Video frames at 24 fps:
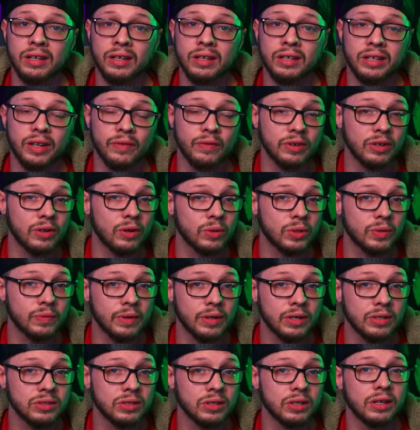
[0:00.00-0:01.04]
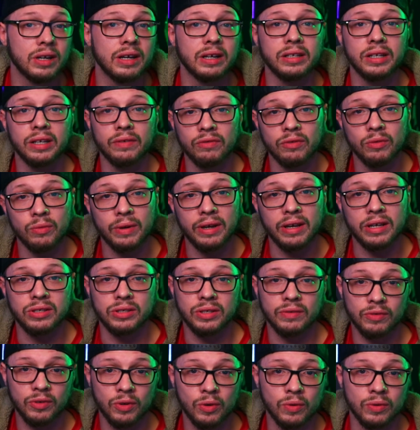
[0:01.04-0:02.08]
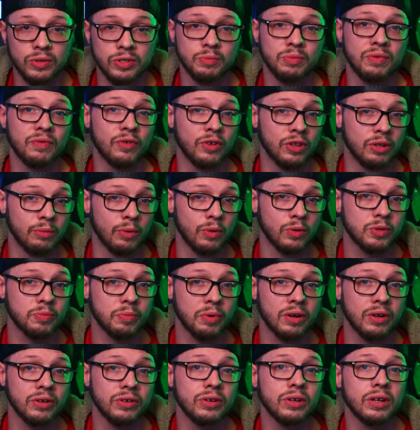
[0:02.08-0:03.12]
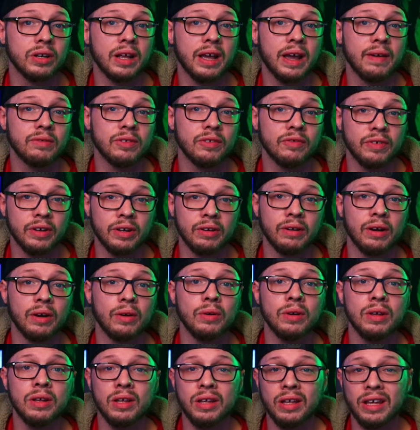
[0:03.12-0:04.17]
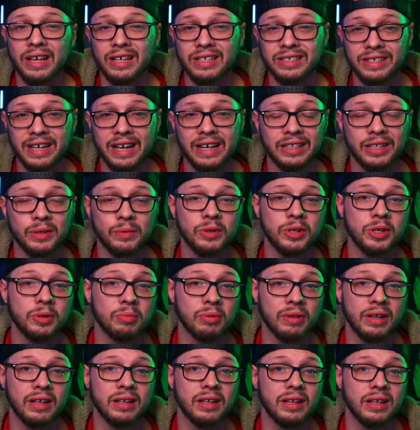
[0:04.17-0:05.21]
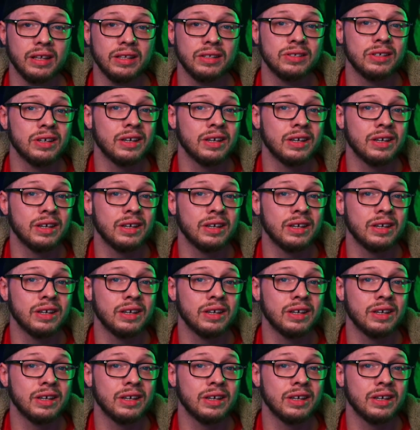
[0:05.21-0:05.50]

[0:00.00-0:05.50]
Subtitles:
Different cultivars are gonna act different ways, of course, but for the most part, you're gonna have to figure out exactly what your plant needs.